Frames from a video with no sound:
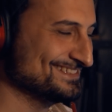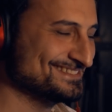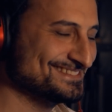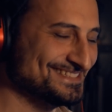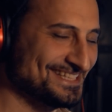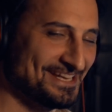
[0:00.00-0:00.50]

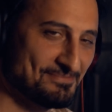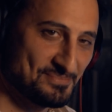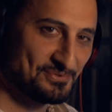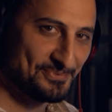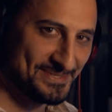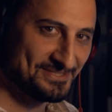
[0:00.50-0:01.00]
Let me
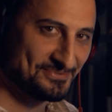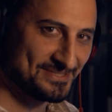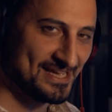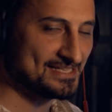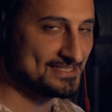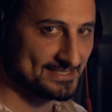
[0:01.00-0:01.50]
redo
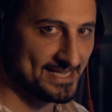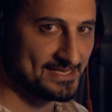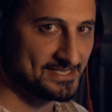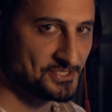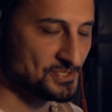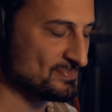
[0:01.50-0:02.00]
that. It's late
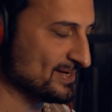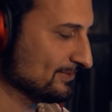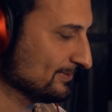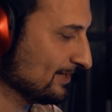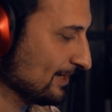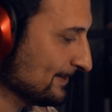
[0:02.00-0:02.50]
here in Japan,
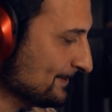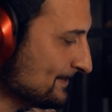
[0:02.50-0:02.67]
okay?